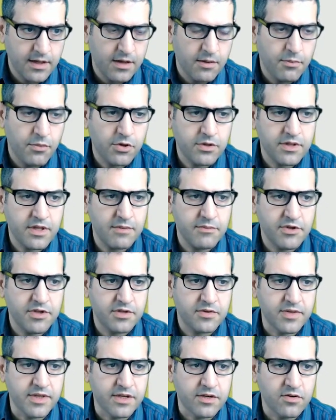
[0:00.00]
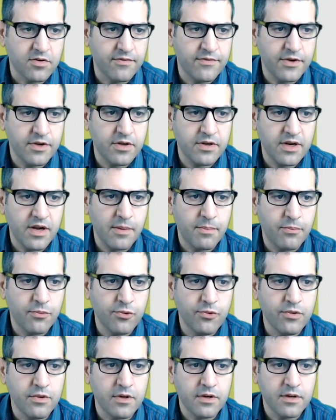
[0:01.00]
Point number 3, configure a
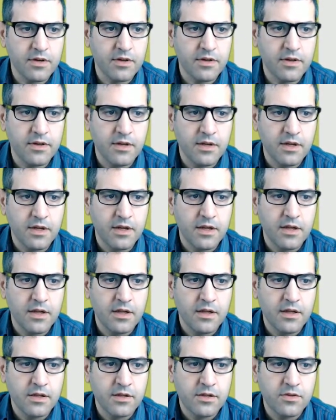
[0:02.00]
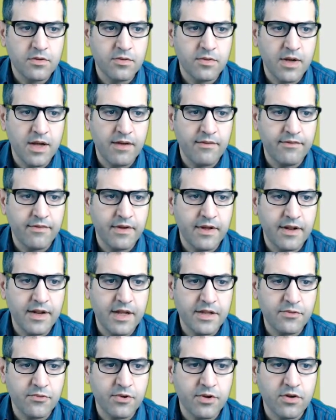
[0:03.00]
pool to have a
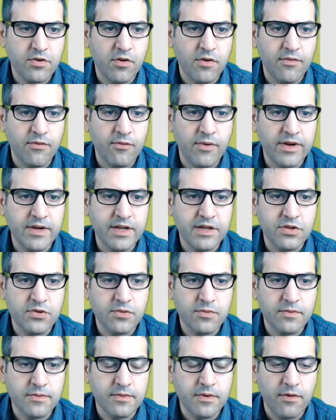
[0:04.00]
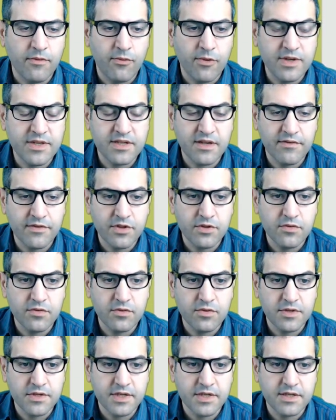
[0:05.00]
network of
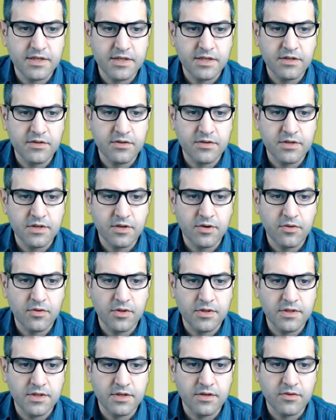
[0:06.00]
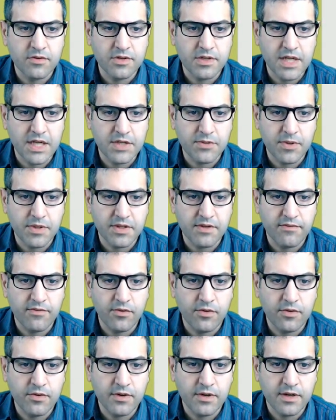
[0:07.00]

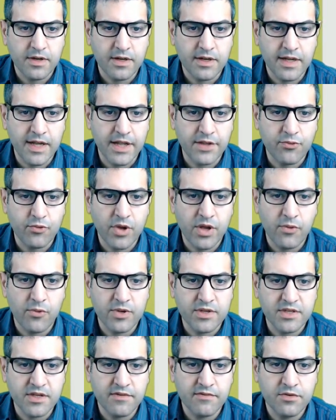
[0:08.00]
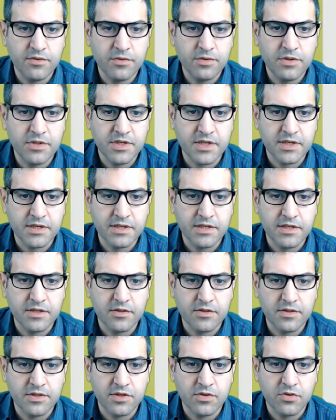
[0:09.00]
172.16.0.0/24, gateway
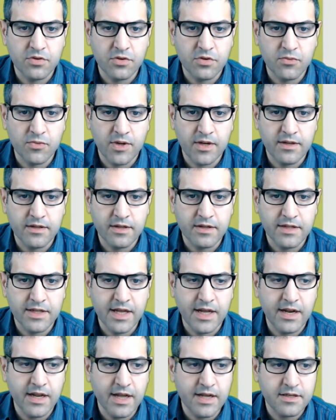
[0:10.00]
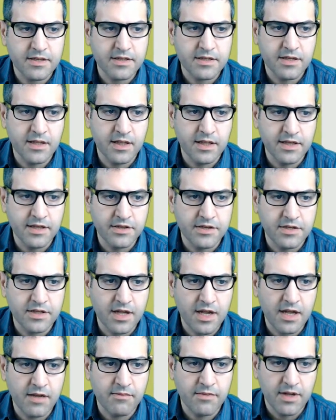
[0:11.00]
172.16.0.1, DNS, lease
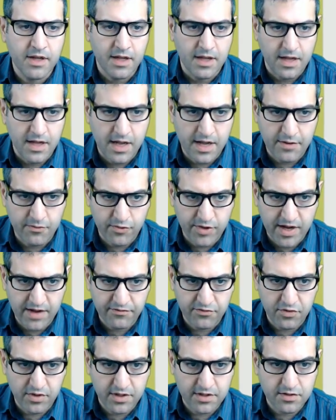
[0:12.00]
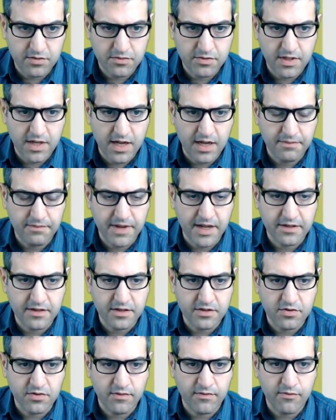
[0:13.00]
time, and we have to exclude the IP
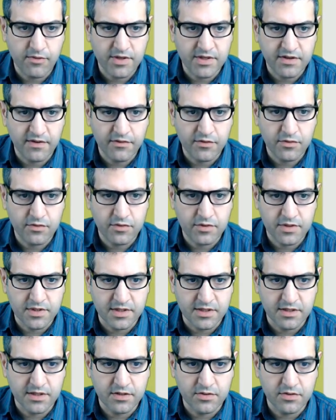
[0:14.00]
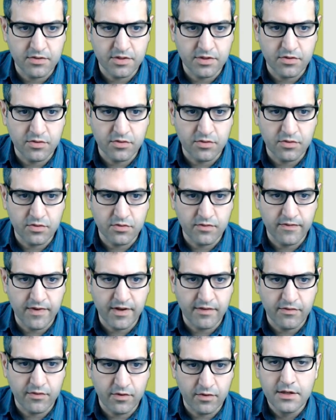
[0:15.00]
address of
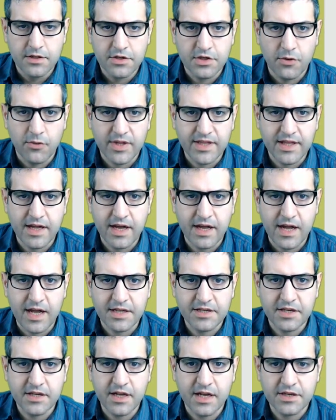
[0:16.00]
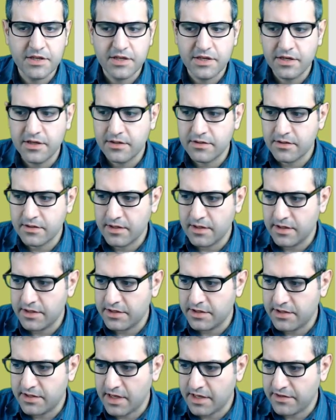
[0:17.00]
172.16.0.254. So what they're asking us here
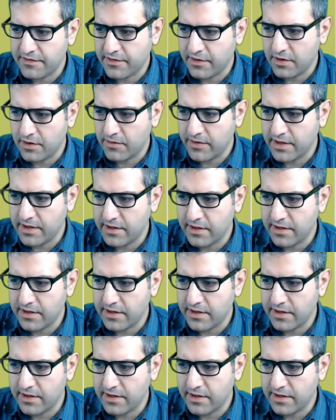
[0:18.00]
is as following.